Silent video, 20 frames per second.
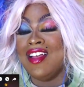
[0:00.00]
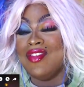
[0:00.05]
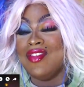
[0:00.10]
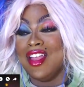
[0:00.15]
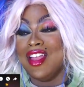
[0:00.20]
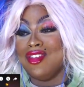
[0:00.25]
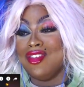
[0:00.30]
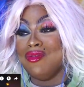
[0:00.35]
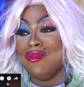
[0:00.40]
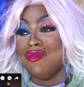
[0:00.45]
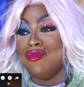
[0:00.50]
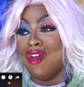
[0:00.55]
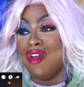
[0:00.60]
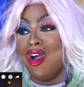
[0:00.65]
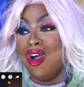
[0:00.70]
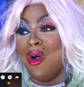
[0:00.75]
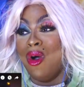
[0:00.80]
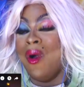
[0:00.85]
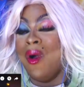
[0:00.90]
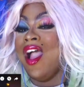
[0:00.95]
then you
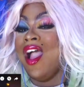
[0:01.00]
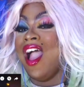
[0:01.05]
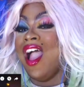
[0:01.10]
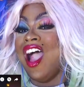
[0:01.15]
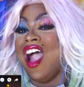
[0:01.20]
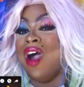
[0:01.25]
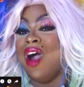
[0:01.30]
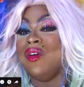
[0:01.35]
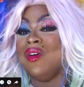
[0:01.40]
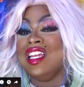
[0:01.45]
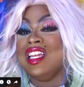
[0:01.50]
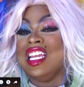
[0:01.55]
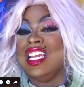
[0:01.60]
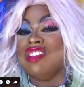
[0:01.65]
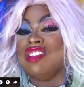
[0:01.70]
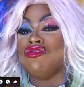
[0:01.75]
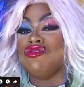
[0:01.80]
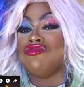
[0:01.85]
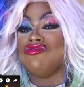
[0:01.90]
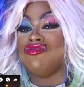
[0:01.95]
know how
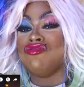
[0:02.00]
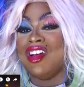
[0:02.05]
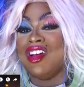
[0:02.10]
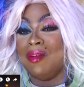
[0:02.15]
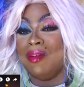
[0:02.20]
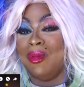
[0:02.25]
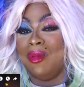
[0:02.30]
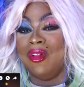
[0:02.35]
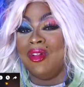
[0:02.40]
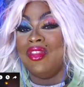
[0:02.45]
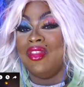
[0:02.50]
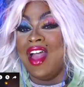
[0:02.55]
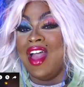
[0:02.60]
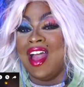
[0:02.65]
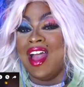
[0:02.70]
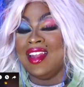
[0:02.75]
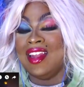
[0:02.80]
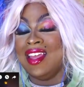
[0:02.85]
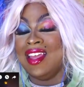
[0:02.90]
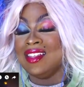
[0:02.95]
incredible
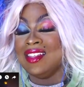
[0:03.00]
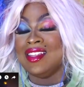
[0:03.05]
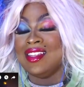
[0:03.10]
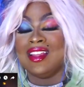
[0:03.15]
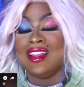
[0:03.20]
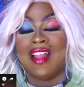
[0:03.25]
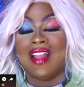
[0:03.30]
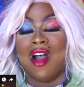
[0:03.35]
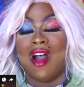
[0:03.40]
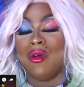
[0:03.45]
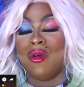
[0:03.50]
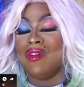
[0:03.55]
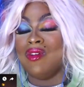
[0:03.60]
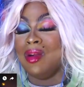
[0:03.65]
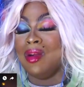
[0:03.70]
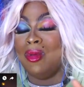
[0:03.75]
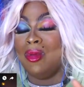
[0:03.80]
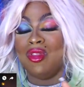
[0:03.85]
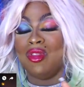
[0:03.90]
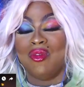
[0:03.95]
that is, how
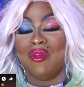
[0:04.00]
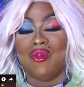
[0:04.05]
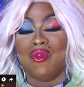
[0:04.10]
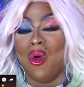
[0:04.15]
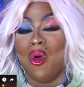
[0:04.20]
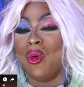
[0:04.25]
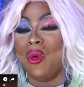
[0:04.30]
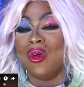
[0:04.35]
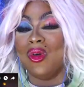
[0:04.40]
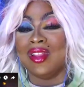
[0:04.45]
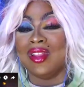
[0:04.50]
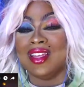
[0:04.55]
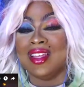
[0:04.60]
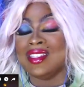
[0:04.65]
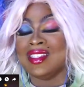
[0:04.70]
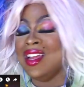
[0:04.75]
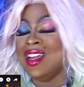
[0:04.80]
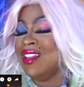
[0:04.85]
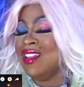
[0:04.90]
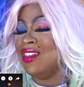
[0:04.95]
incredible the vocal is,